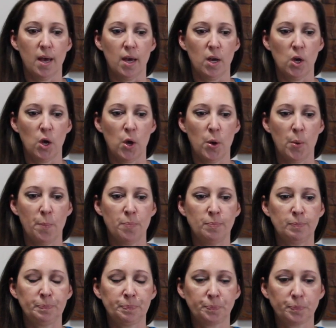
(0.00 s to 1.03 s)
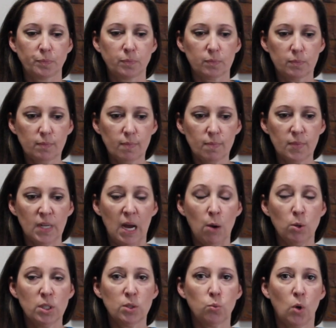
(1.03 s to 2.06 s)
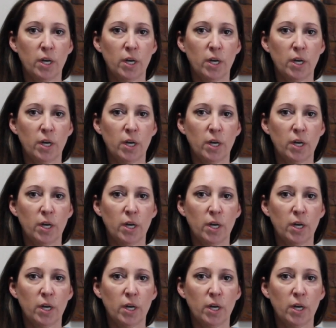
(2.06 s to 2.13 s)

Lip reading: I was